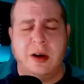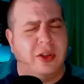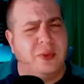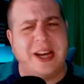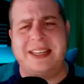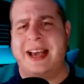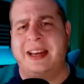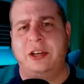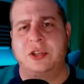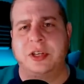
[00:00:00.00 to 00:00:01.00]
Although my
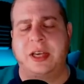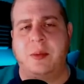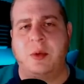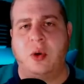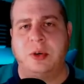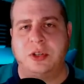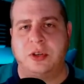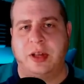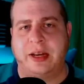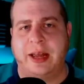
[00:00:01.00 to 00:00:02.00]
dad usually came home and
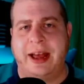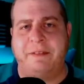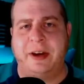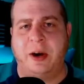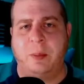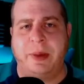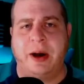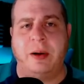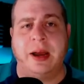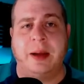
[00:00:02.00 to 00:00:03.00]
took like a half an hour
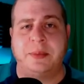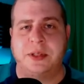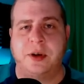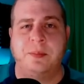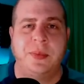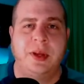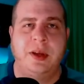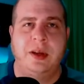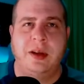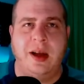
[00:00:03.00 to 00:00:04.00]
power nap, so
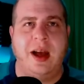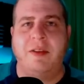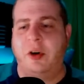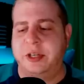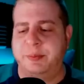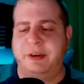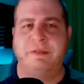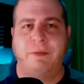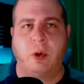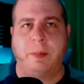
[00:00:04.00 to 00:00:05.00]
I've always been
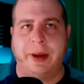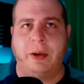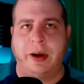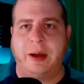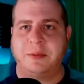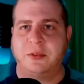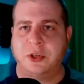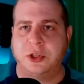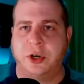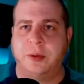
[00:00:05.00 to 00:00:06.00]
for power naps for
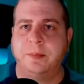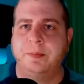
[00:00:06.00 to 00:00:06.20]
sure.